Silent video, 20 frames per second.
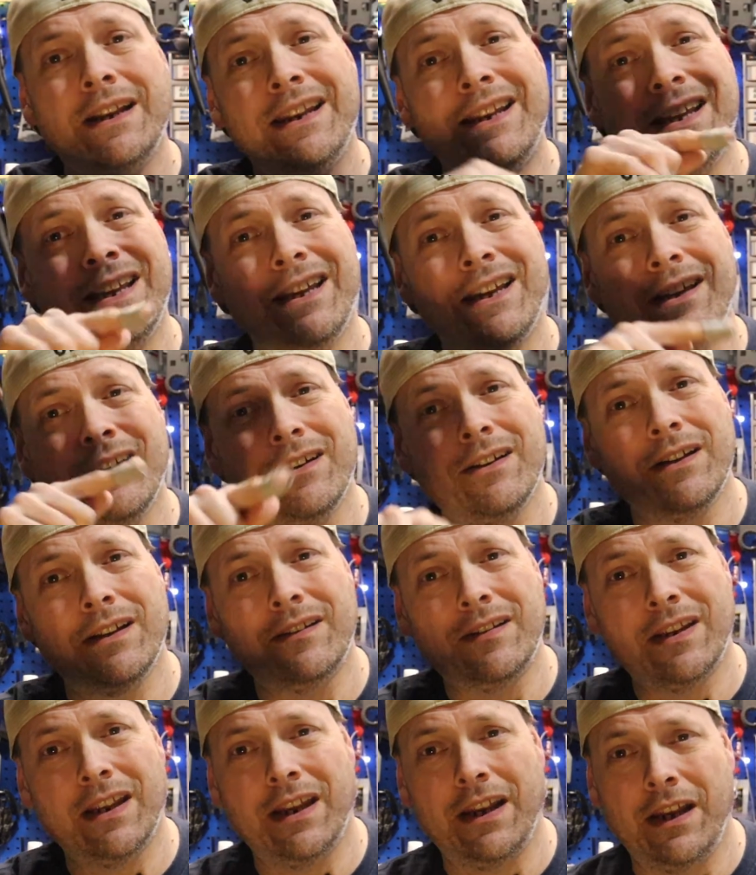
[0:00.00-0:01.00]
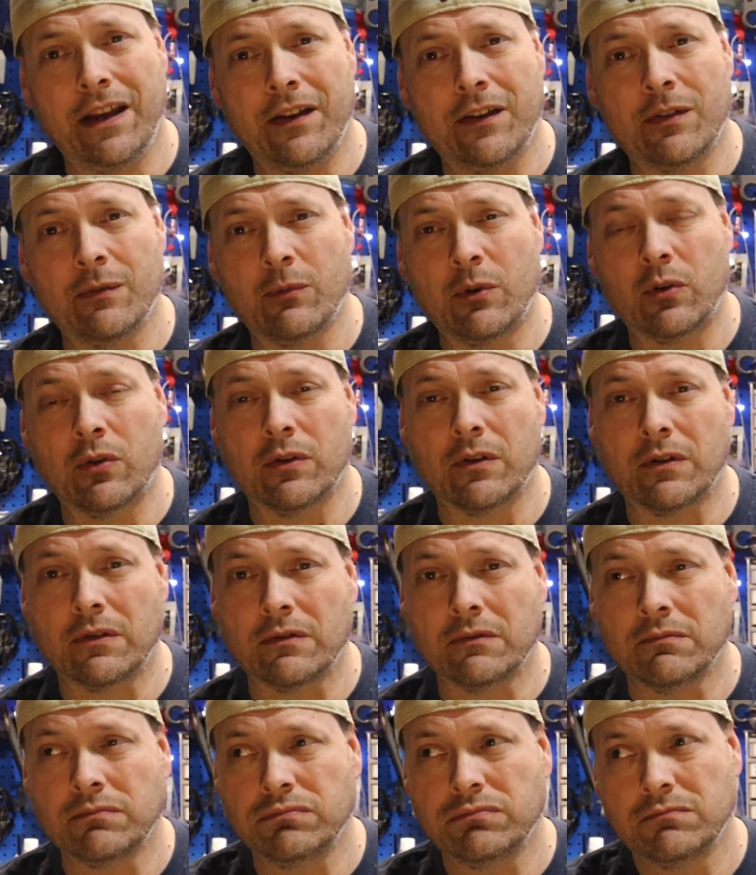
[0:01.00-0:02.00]
Now let's get into some
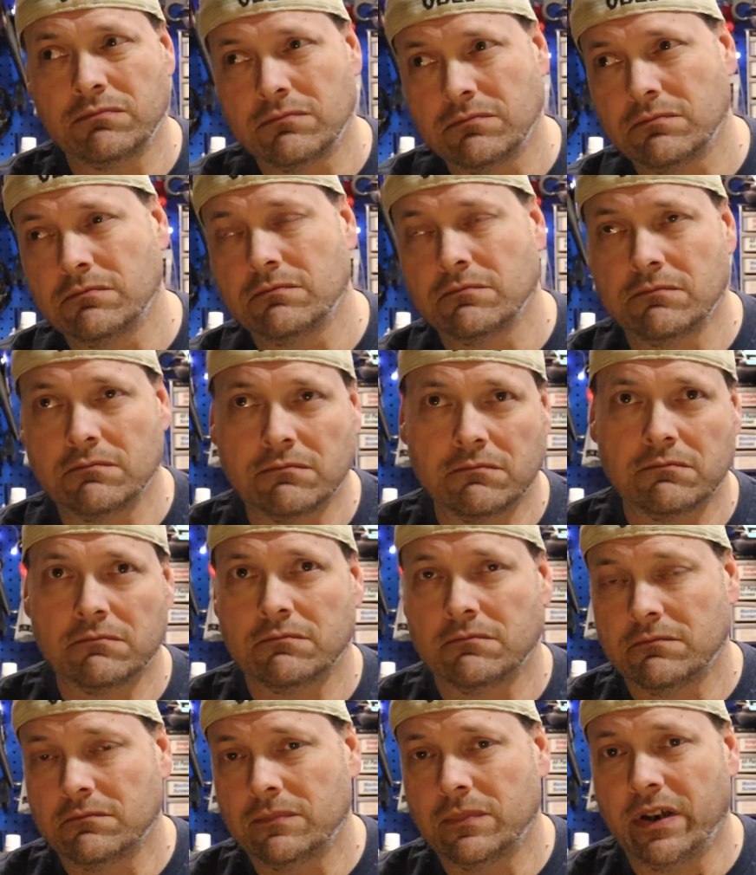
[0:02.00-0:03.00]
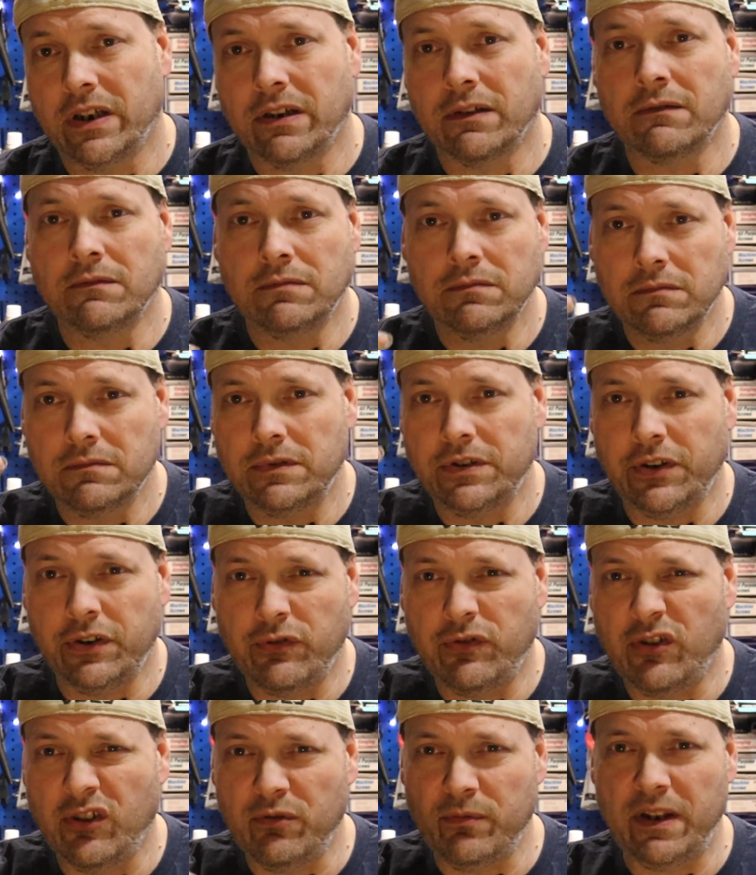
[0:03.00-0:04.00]
more, well,
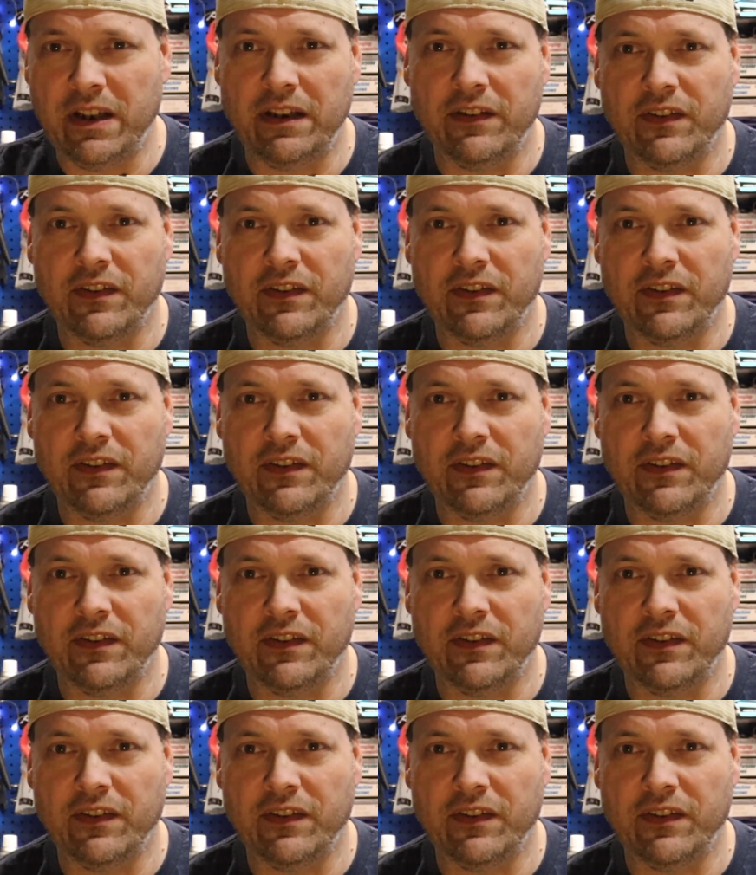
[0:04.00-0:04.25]
YouTube-y